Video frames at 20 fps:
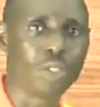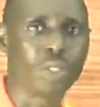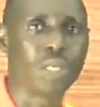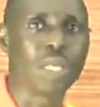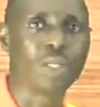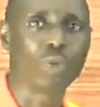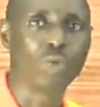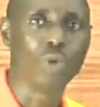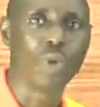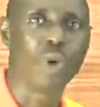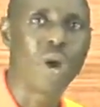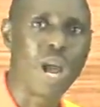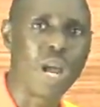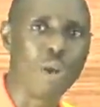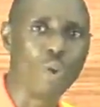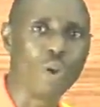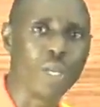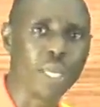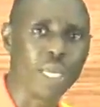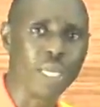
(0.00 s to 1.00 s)
that will not
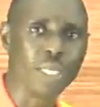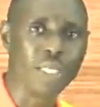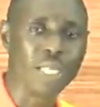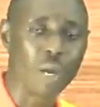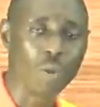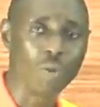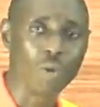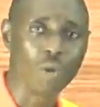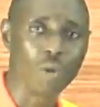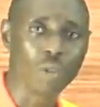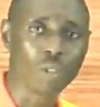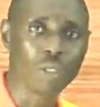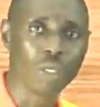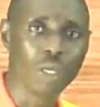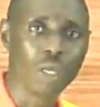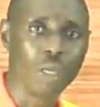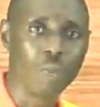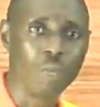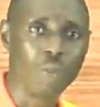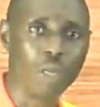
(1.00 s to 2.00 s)
allocate, that will not
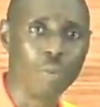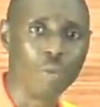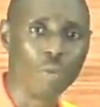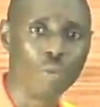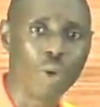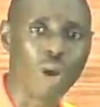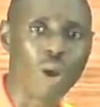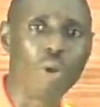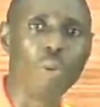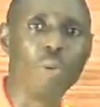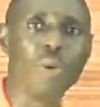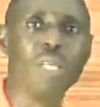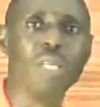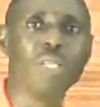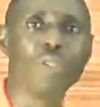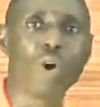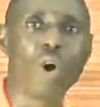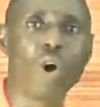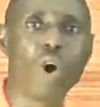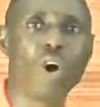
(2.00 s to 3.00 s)
be able to
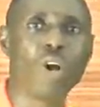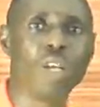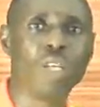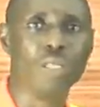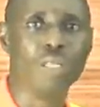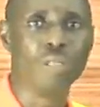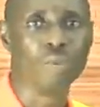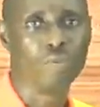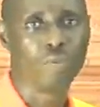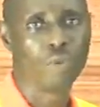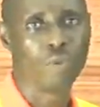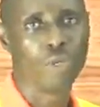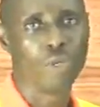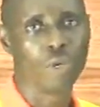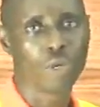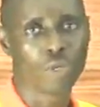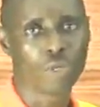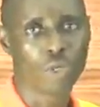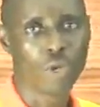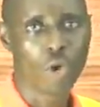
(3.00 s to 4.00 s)
accommodate all the
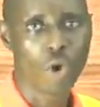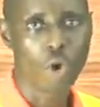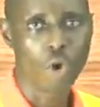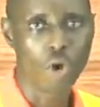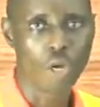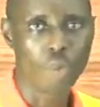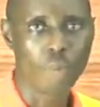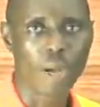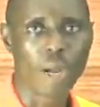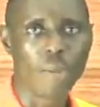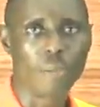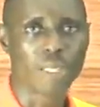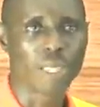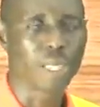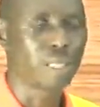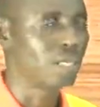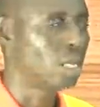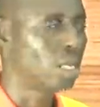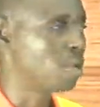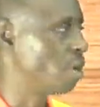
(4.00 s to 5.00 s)
figures or the
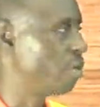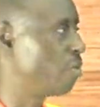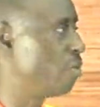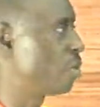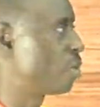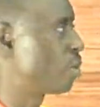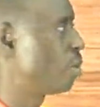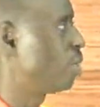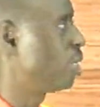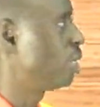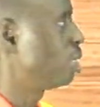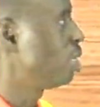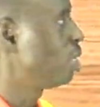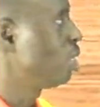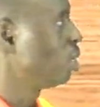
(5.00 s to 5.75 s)
parameters that you have recorded.